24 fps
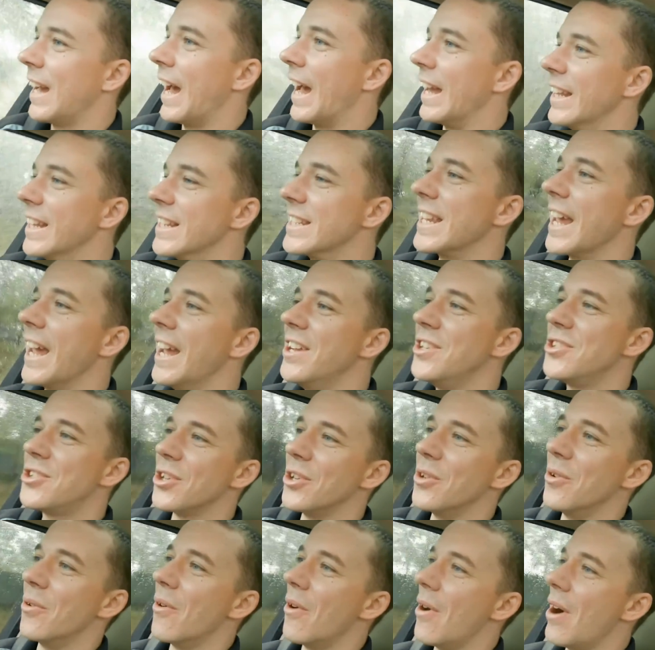And this
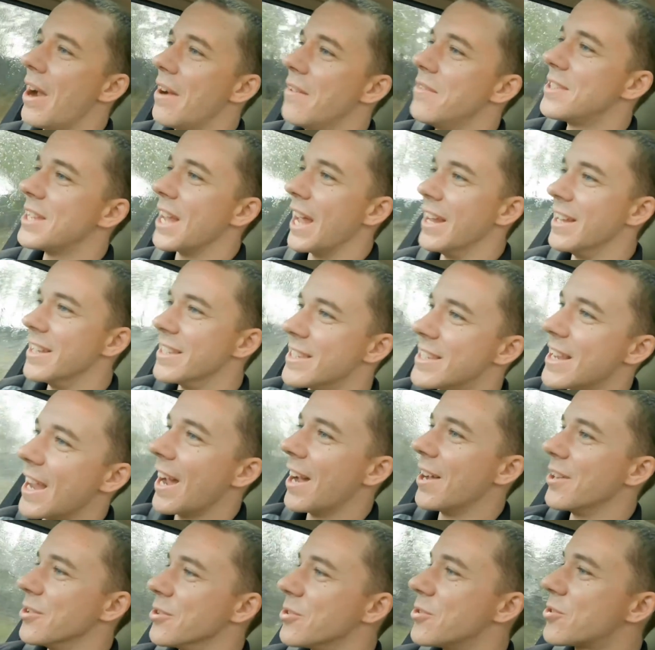engine revs and
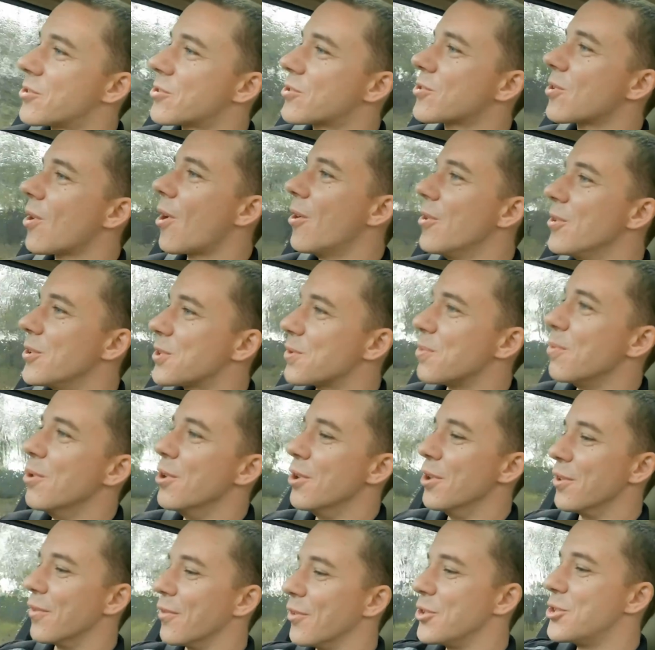sounds so
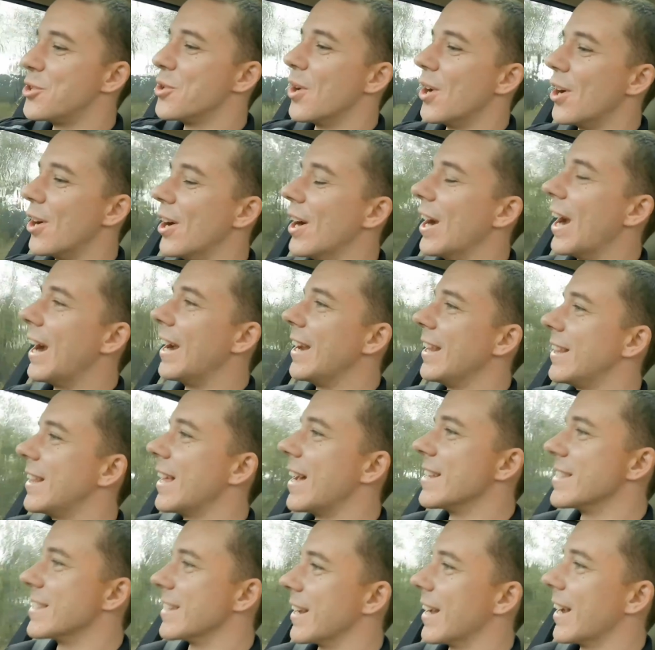smooth for
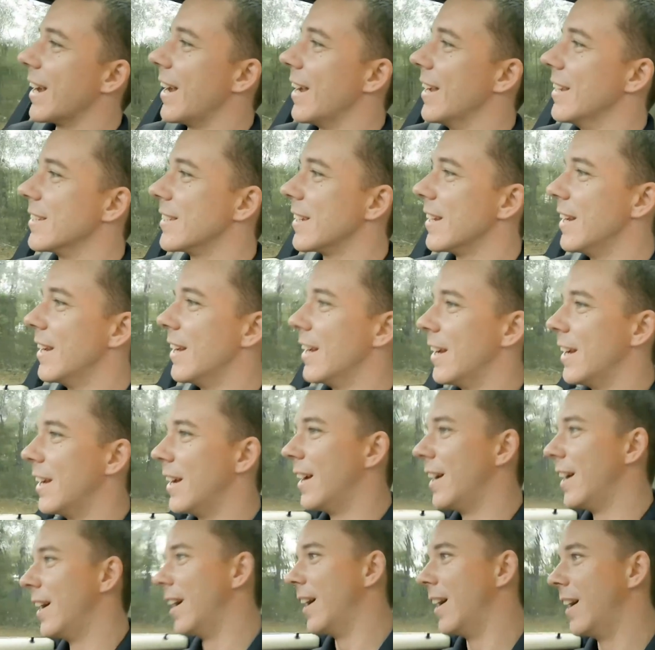280,000 Ks.
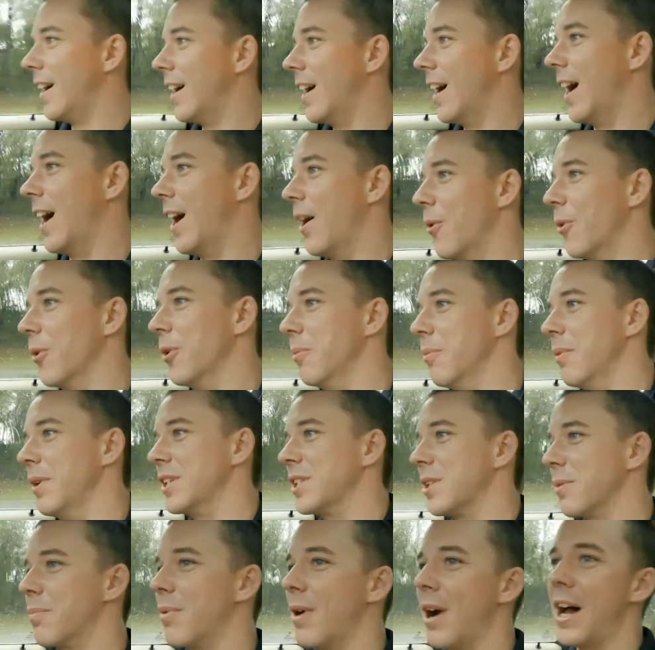I wouldn't be
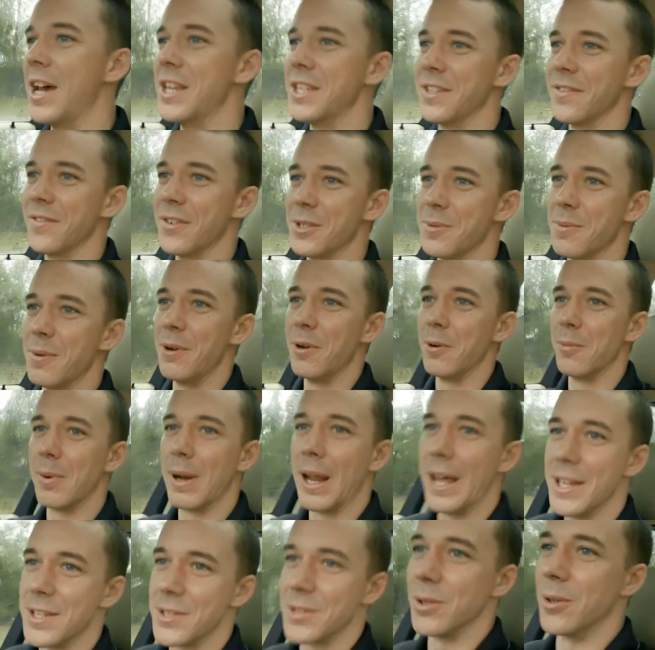surprised if it's been
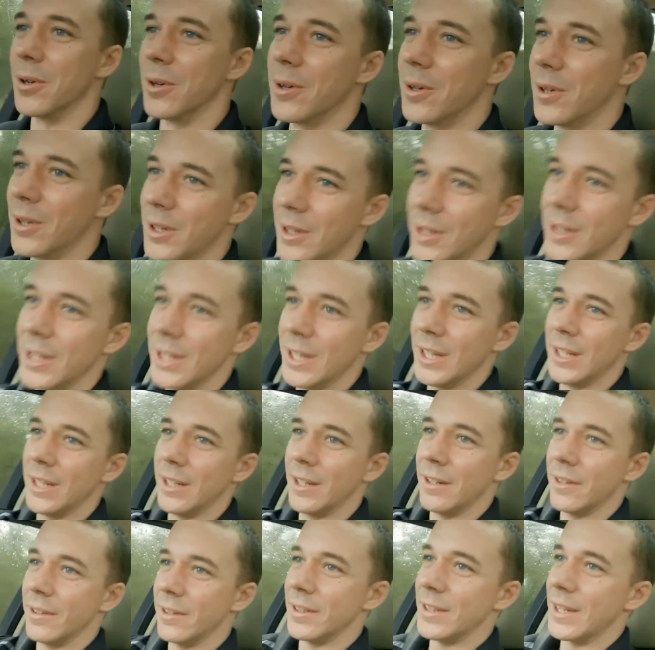replaced or
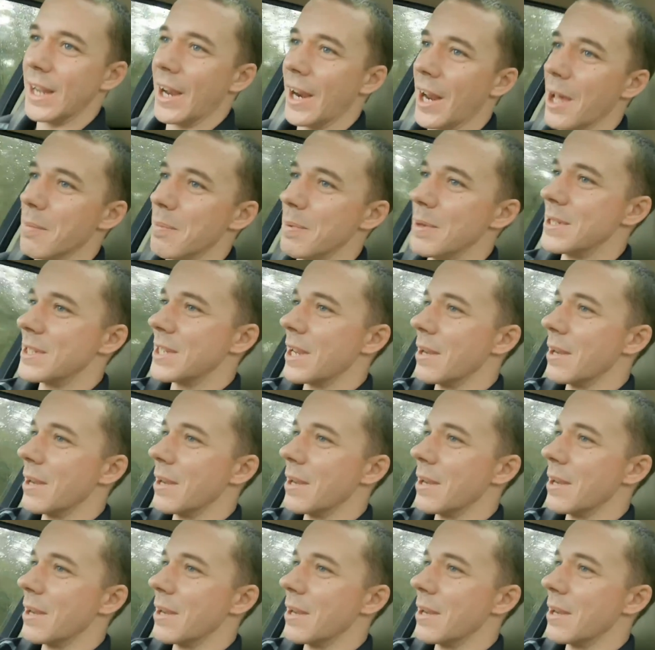done up at